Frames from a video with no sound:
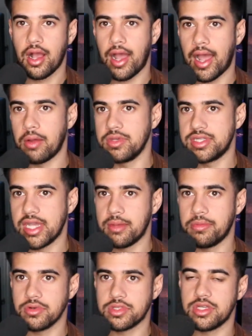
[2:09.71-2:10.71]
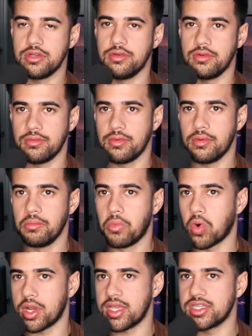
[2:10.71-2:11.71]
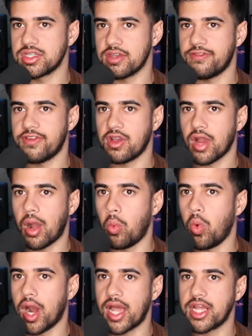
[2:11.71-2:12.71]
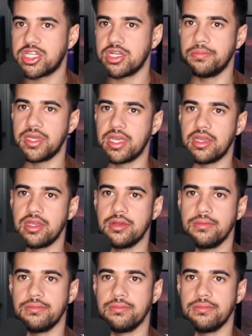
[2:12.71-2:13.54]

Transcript: I was able to more easily figure out what I should be